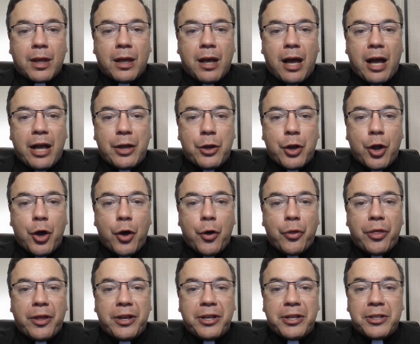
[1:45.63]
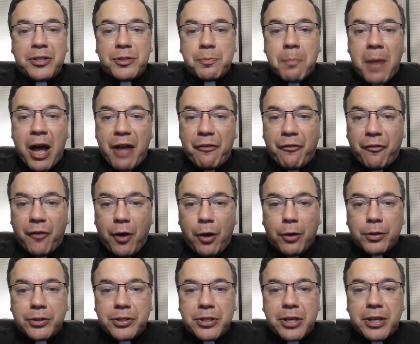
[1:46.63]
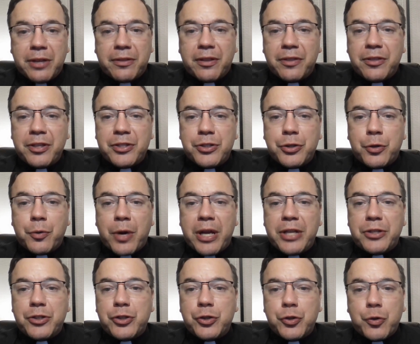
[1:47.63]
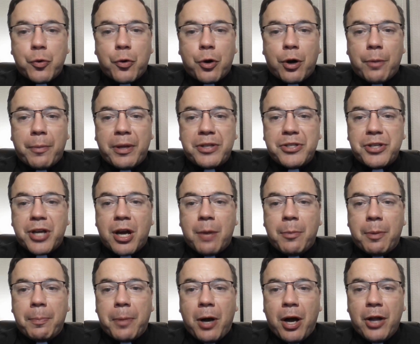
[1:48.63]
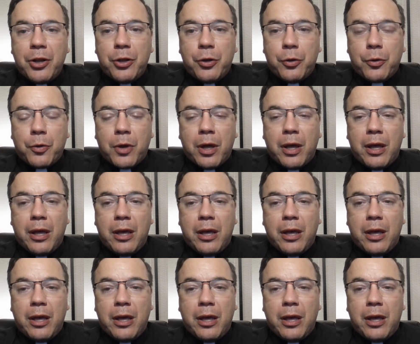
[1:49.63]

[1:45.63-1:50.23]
I know that it is my fault that this great storm has come upon you."